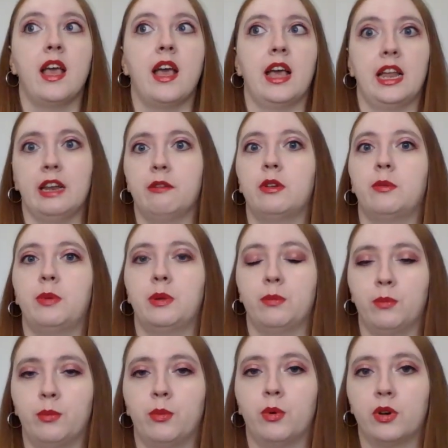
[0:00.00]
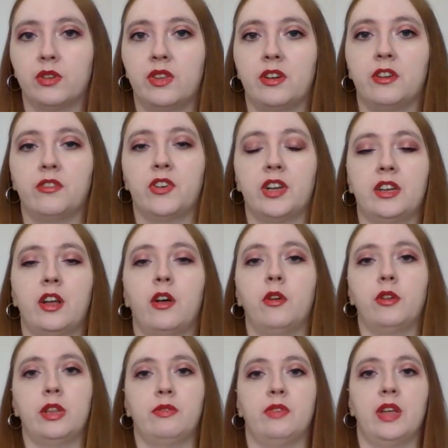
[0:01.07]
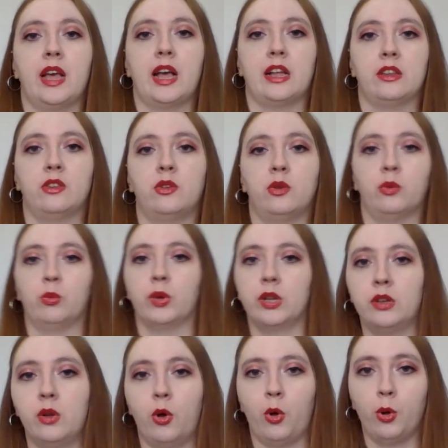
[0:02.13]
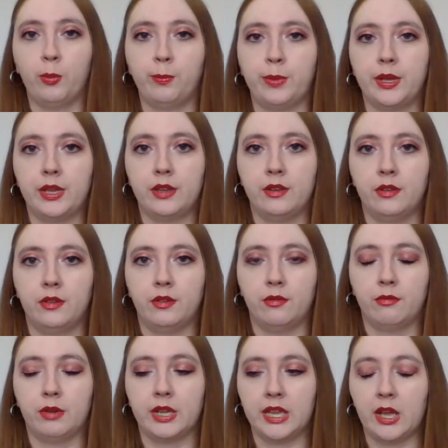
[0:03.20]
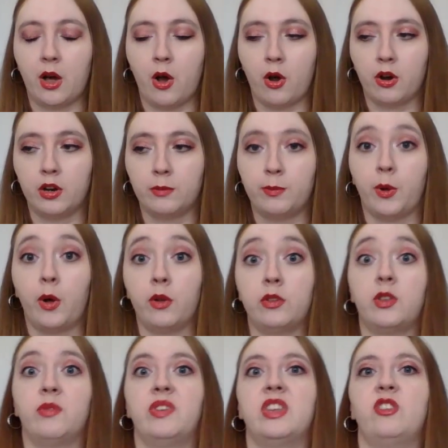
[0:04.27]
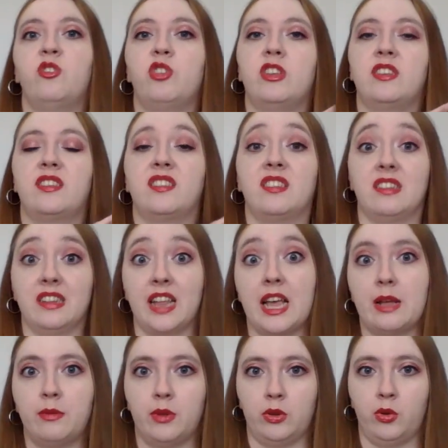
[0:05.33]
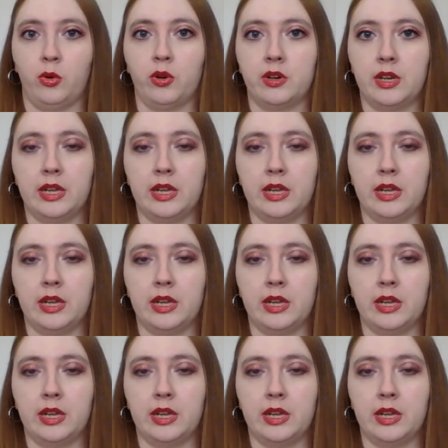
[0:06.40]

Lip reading: And it would have been more terrifying not only if it had swung open really hard, but also if it just slammed the door.